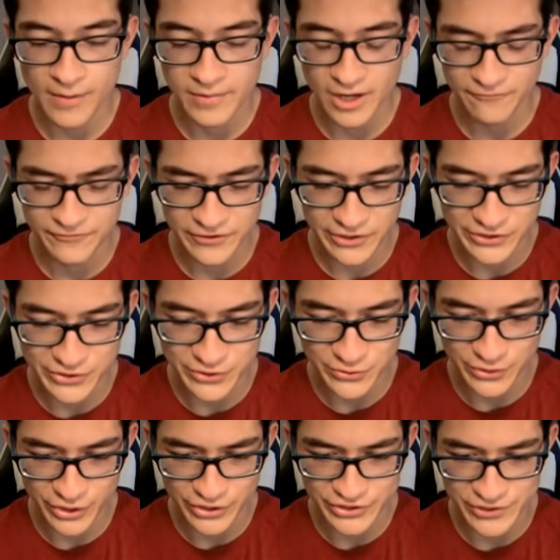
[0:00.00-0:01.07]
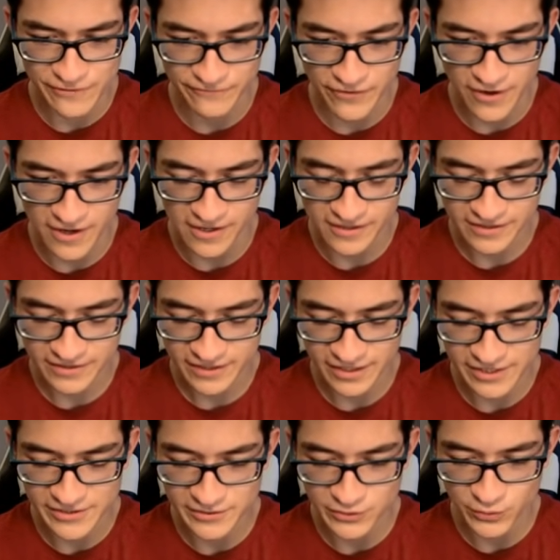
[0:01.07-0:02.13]
I'm not feeling too good so far. It
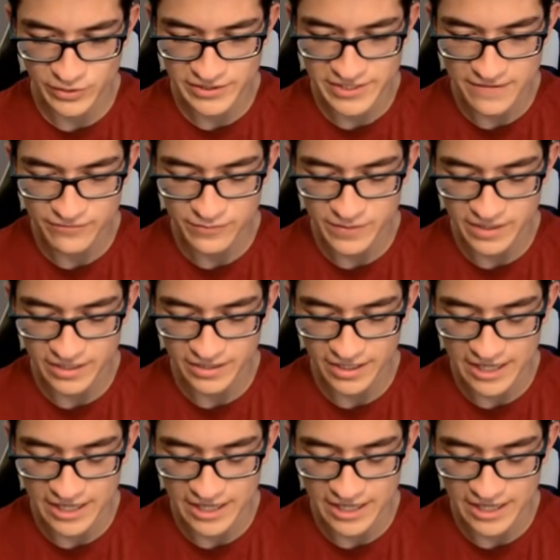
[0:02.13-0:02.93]
is the 27th minute,